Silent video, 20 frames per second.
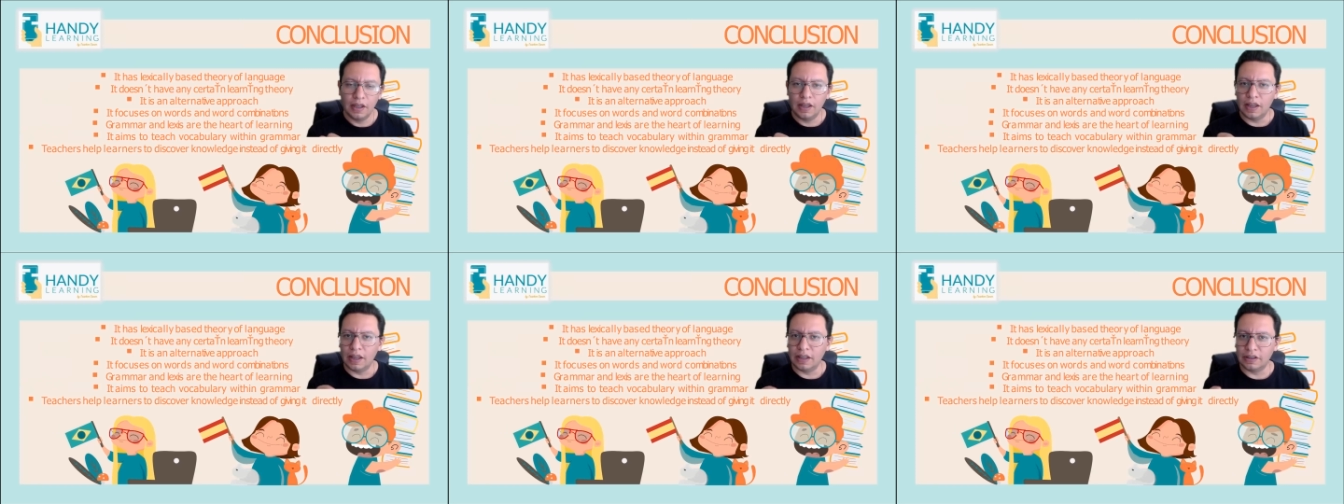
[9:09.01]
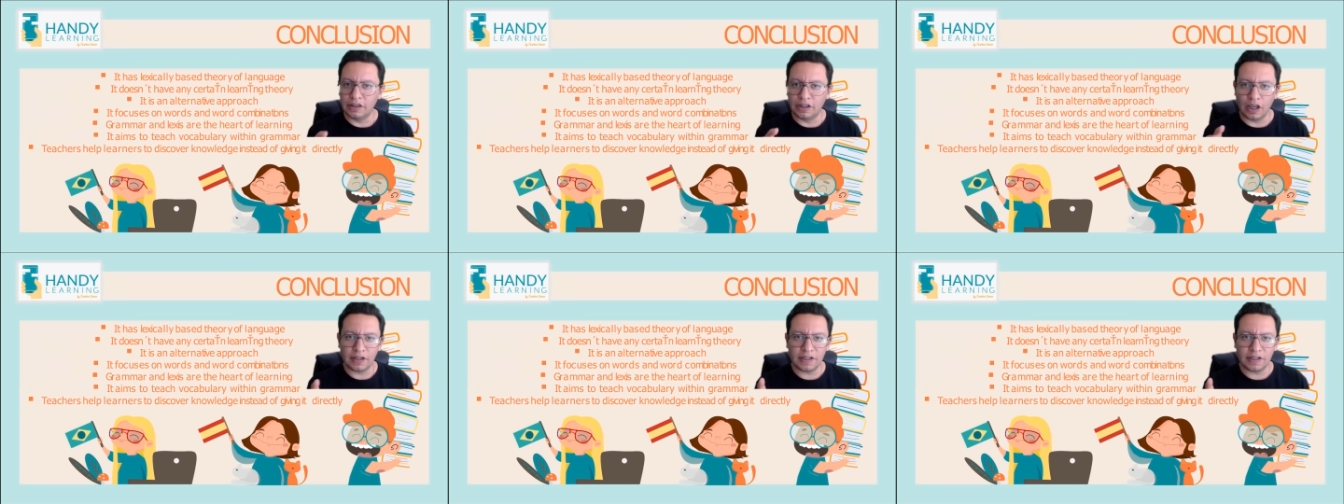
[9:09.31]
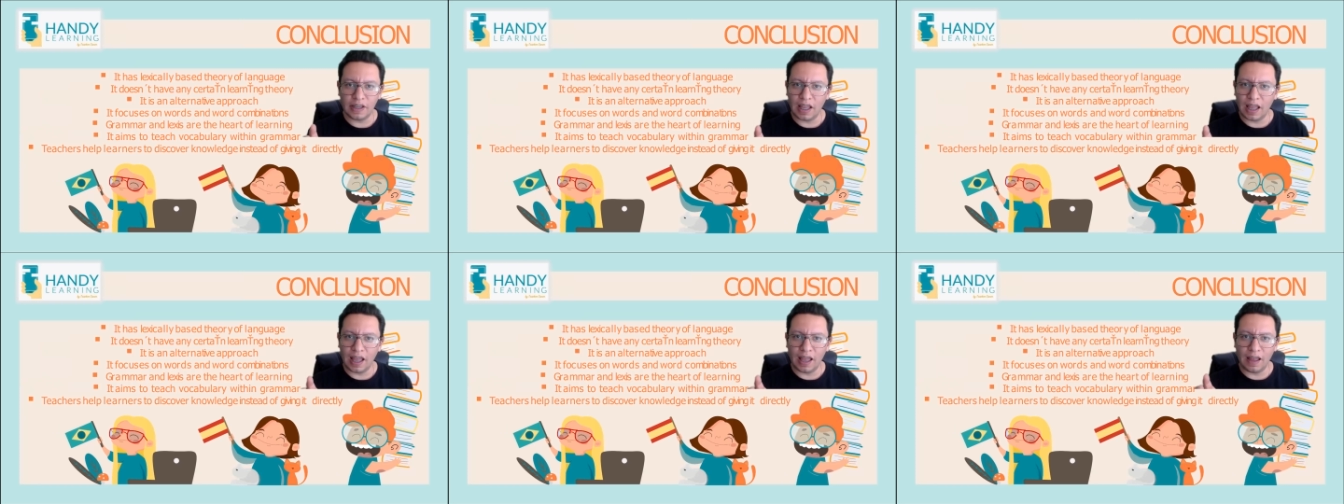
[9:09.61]
It
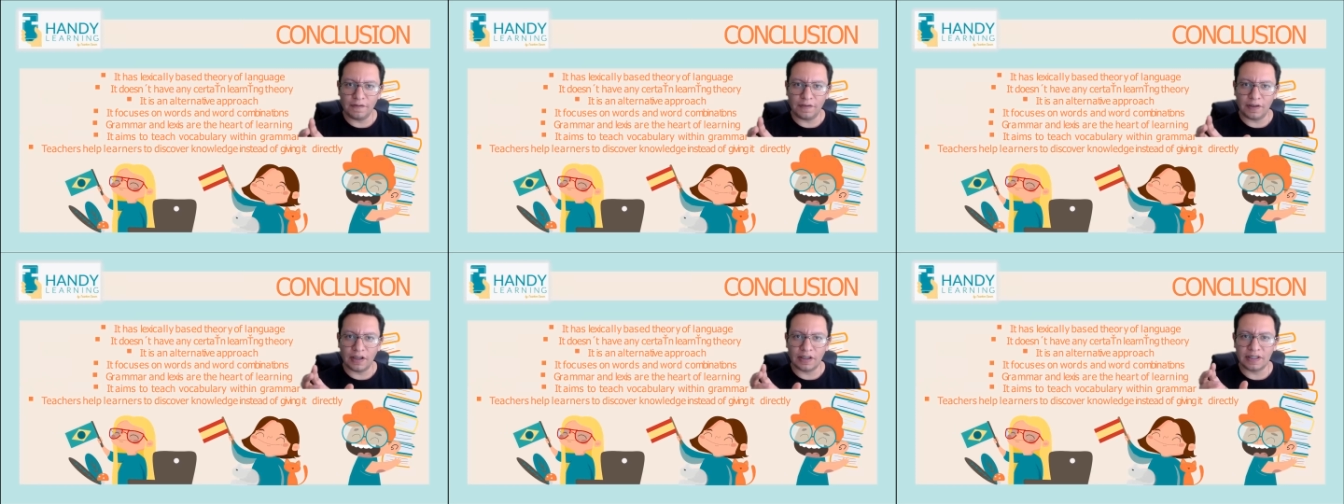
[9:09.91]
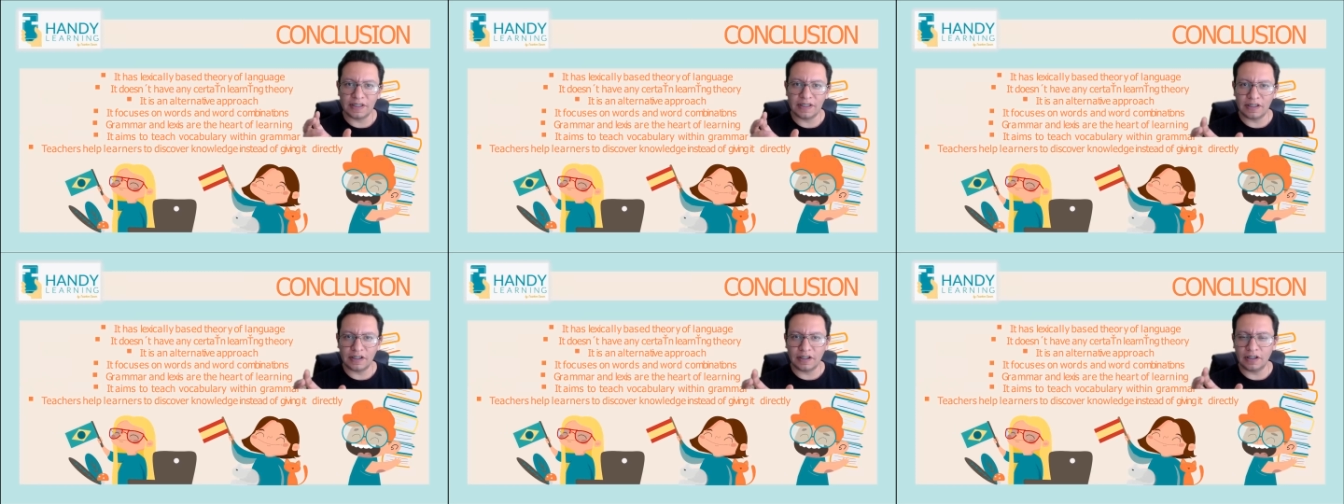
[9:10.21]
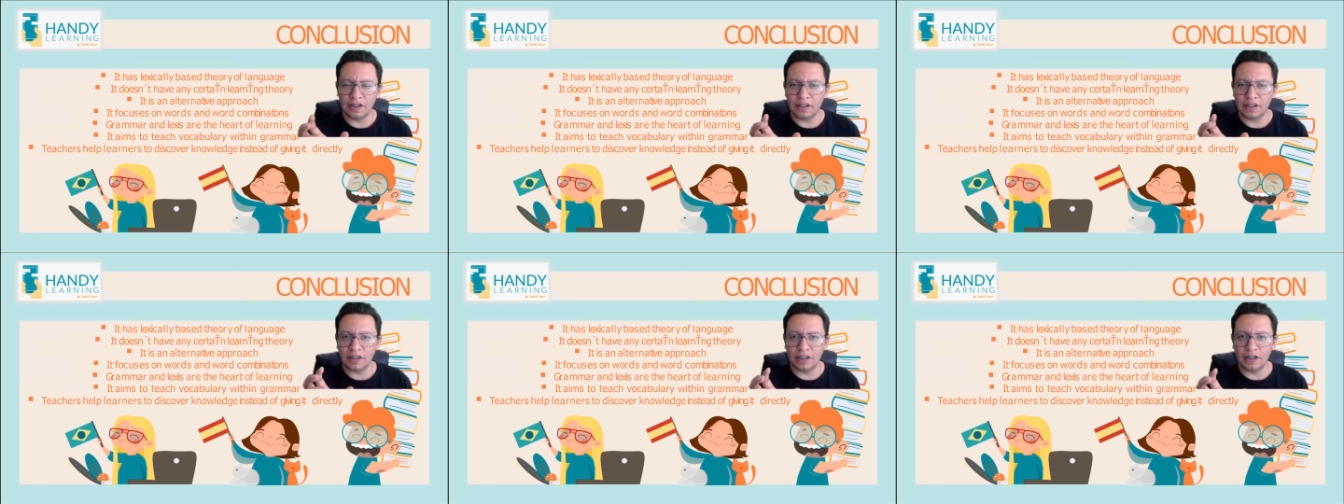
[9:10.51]
doesn't have a
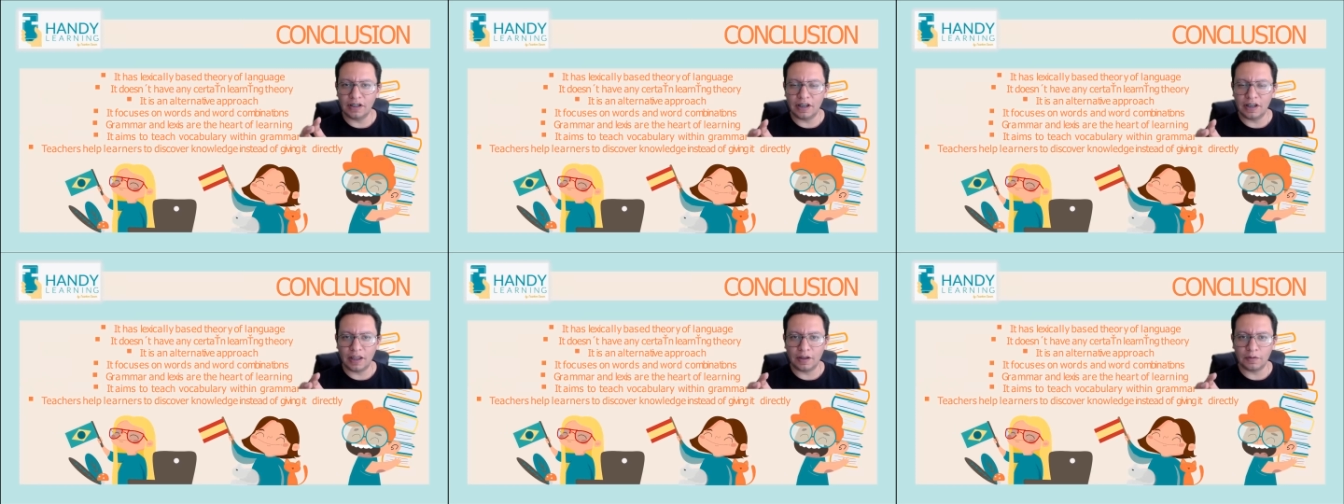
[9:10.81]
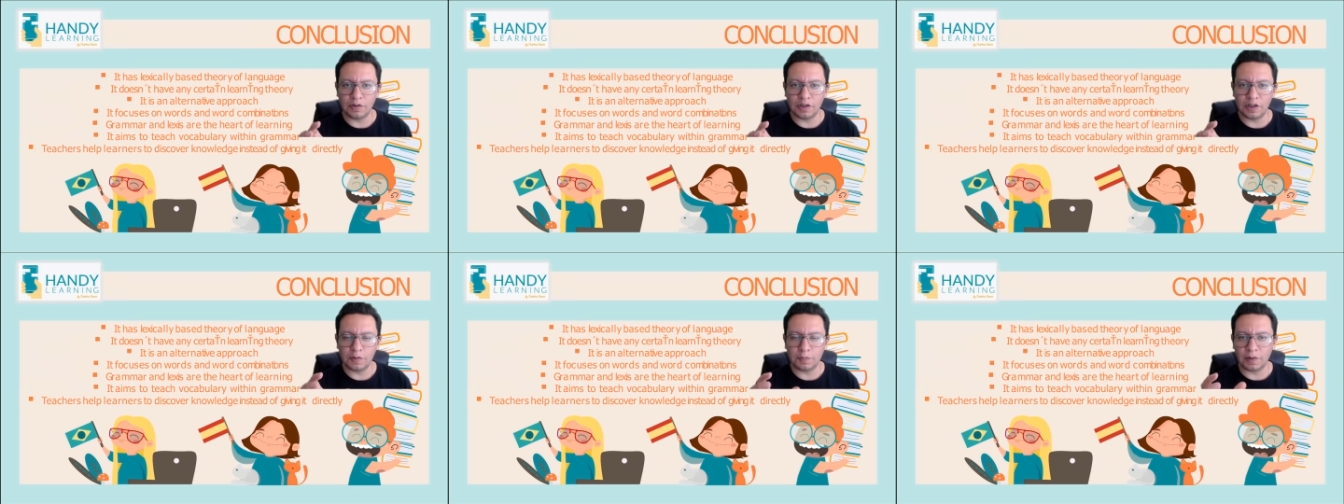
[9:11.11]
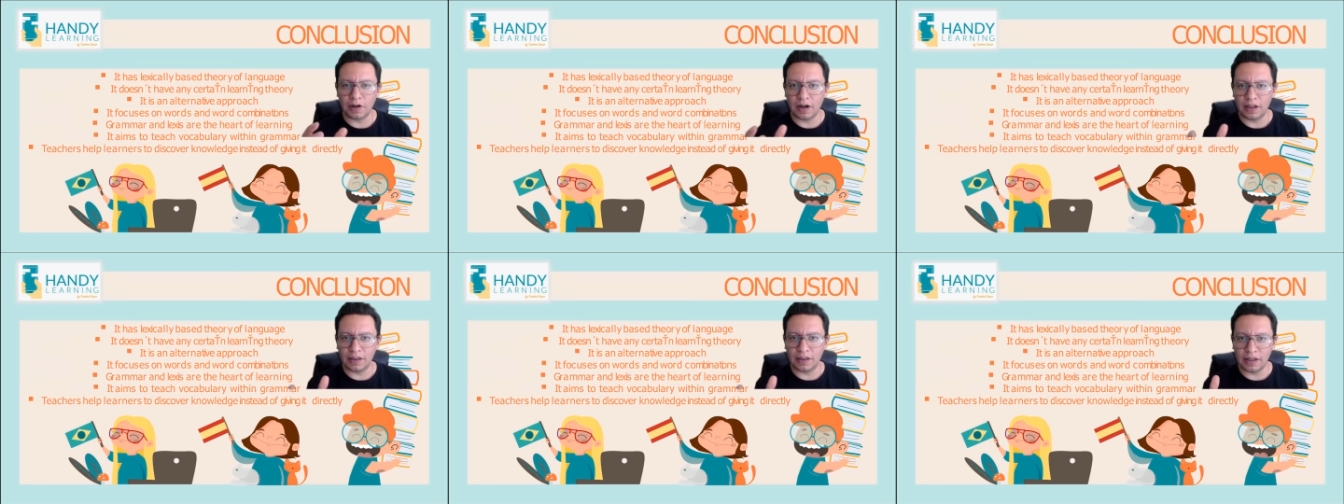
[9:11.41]
certain language
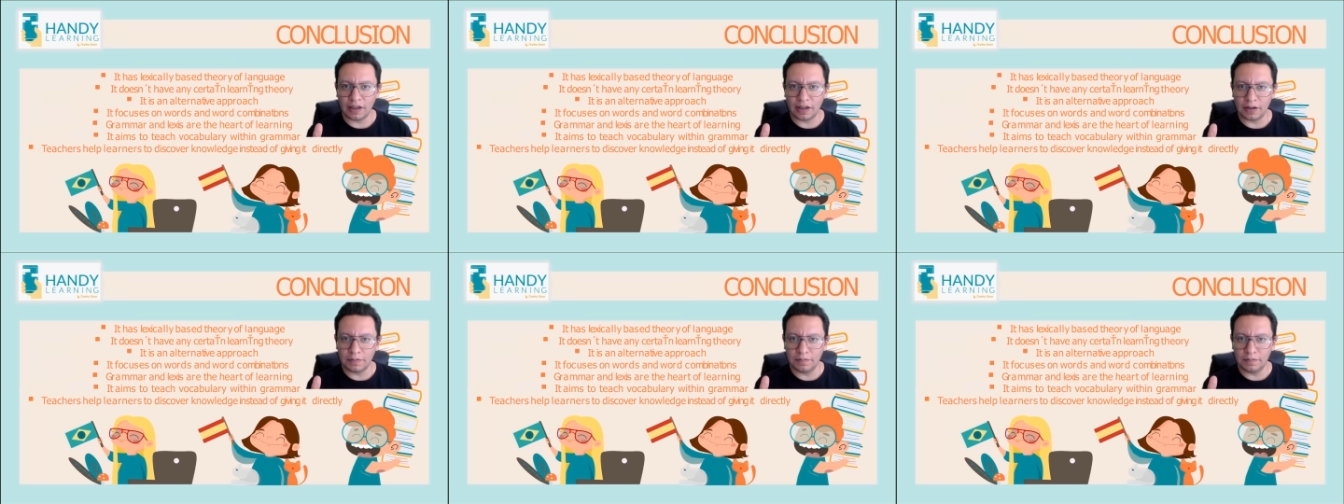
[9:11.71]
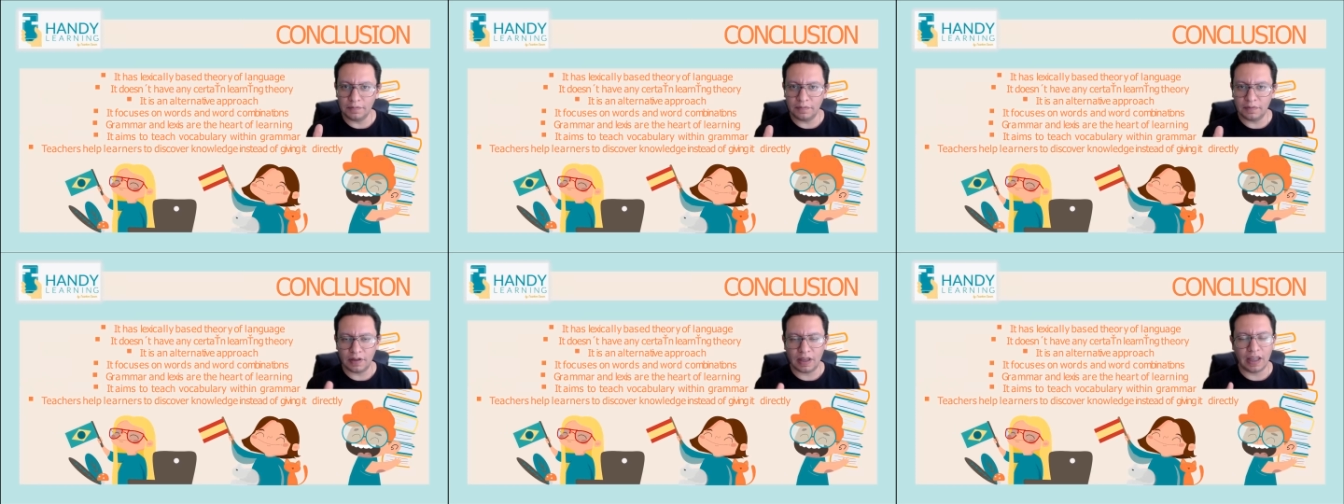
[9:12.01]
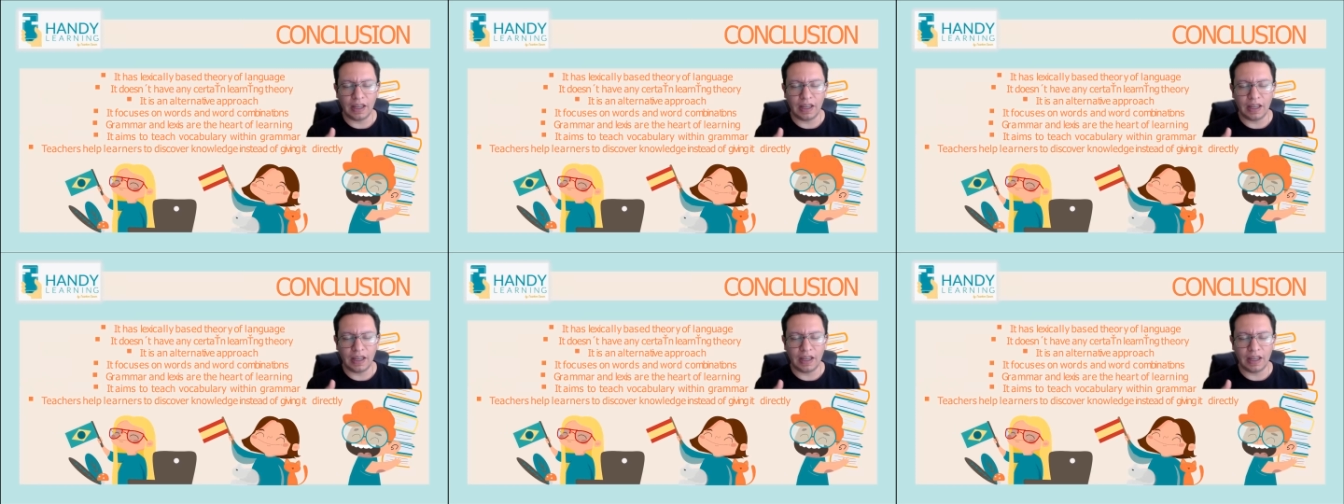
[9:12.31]
paradigm.